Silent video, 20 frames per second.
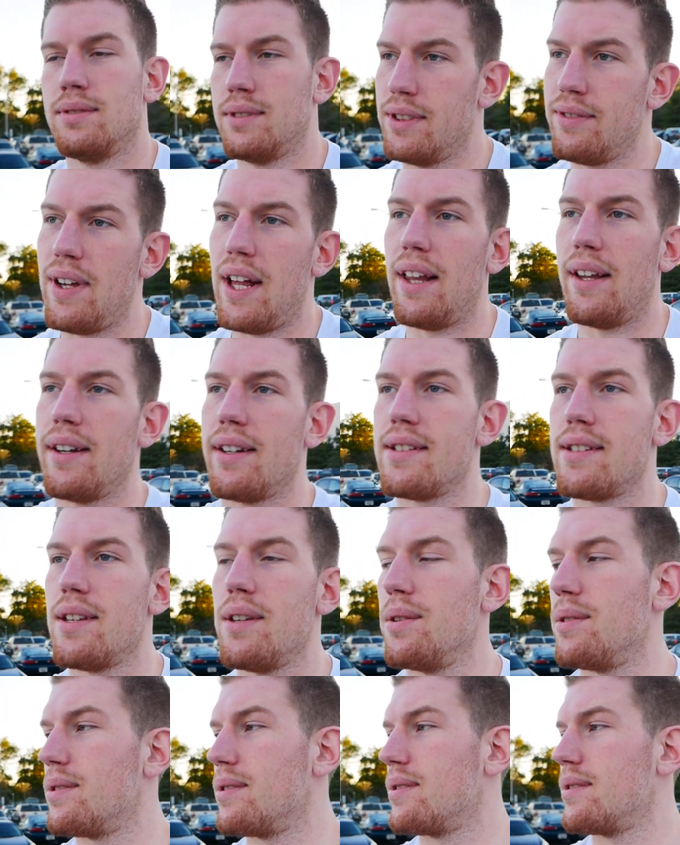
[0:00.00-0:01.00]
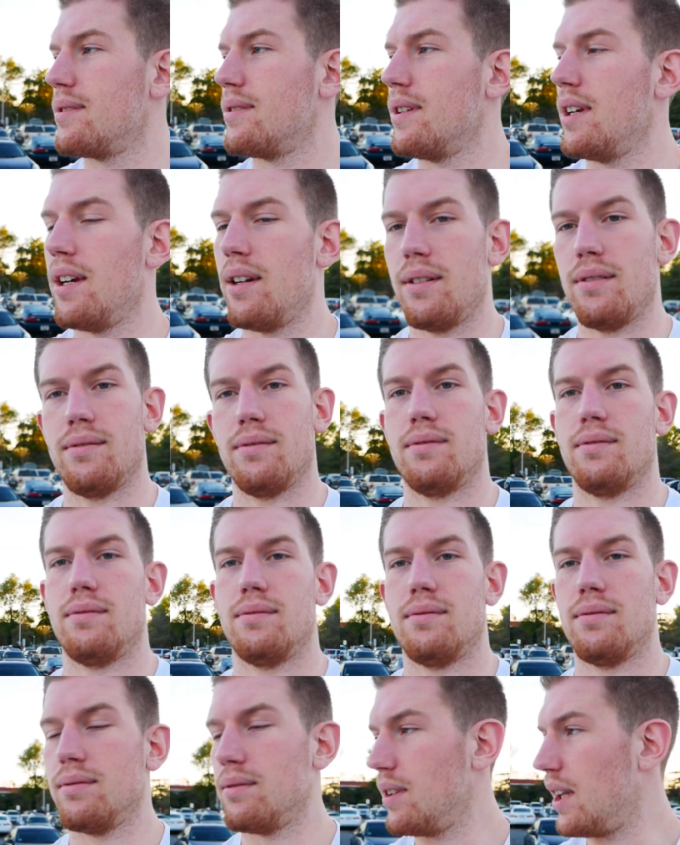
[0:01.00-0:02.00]
a valid excuse here in
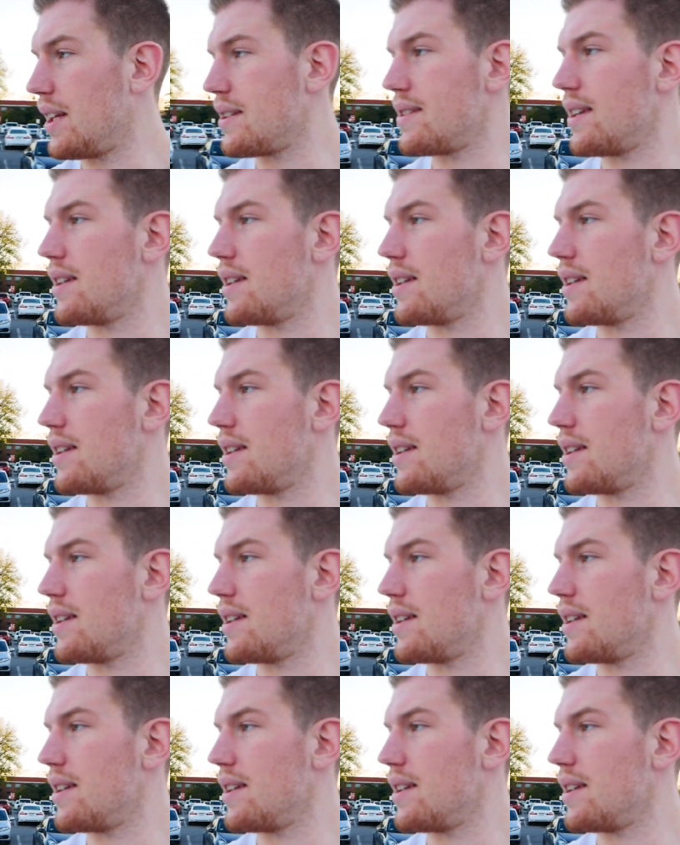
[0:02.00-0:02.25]
Los